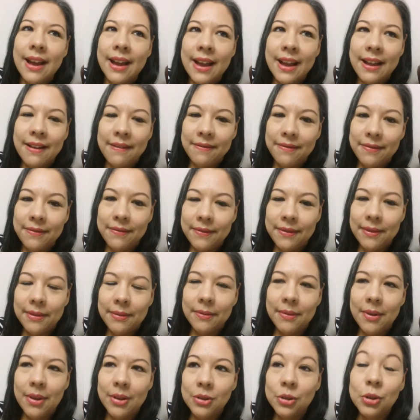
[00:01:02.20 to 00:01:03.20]
I have,
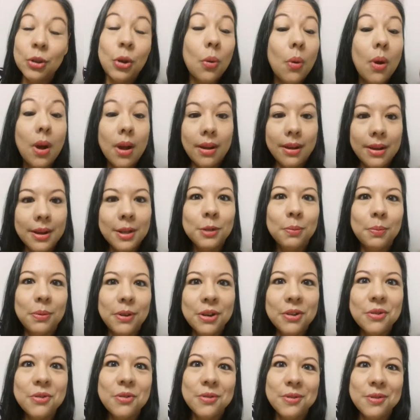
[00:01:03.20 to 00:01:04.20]
so it's
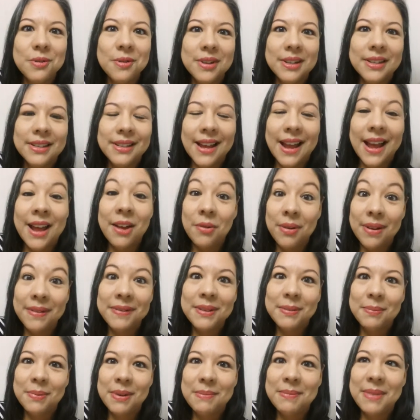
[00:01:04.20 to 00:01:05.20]
pretty cool because I don't
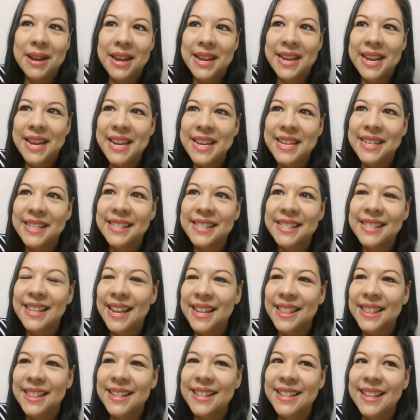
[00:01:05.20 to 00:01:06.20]
have to bring my kids.
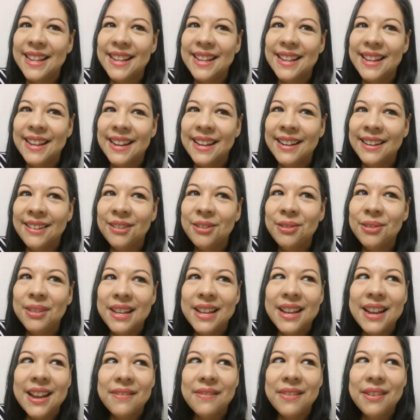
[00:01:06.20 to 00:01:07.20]
I, I
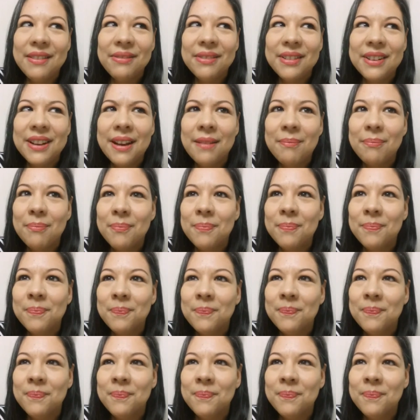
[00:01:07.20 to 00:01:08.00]
don't think I've ever not,